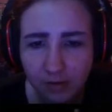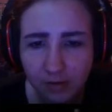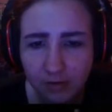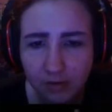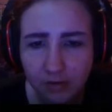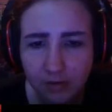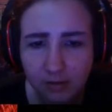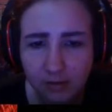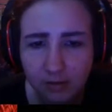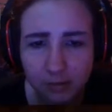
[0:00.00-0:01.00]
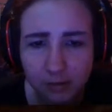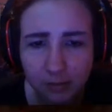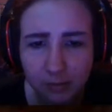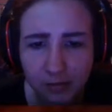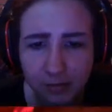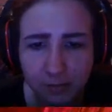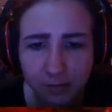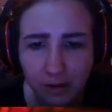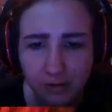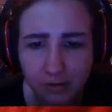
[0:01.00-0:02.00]
To pretty much
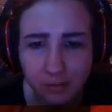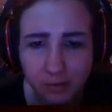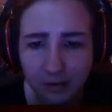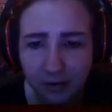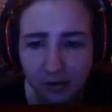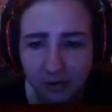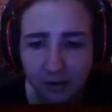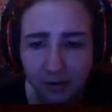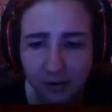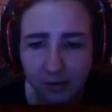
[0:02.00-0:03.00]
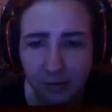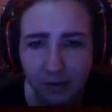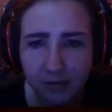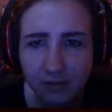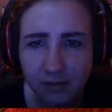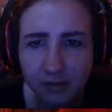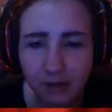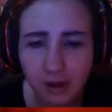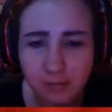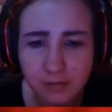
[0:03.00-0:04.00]
plot summarize, basically what
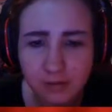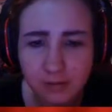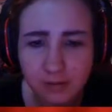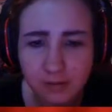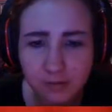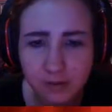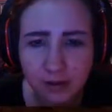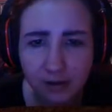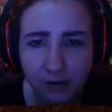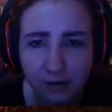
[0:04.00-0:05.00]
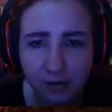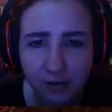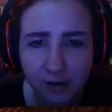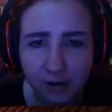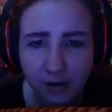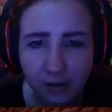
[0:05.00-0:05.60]
happens in this video is that